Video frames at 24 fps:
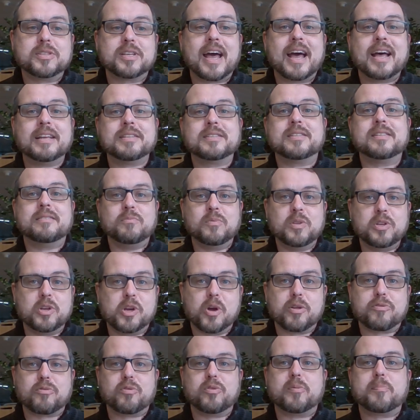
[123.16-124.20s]
those as
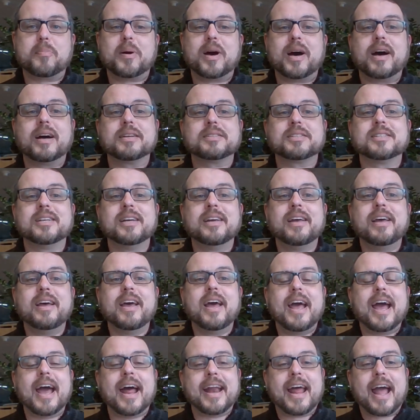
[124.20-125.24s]
you go through the past
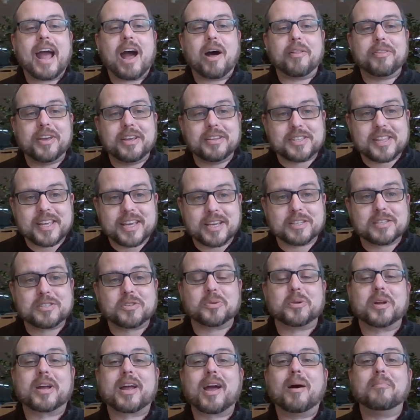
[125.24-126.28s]
and how these
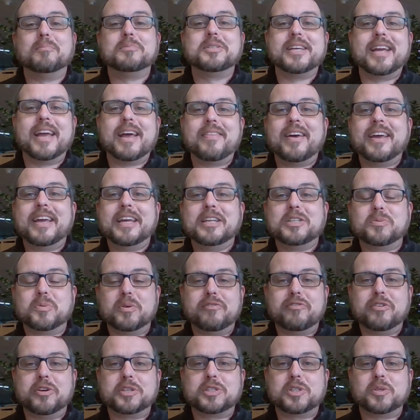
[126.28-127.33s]
things sort of come together
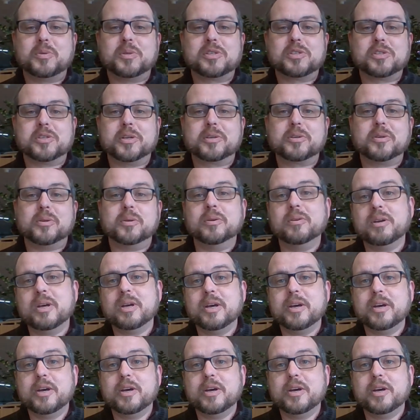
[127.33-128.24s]
into a virtuous circle.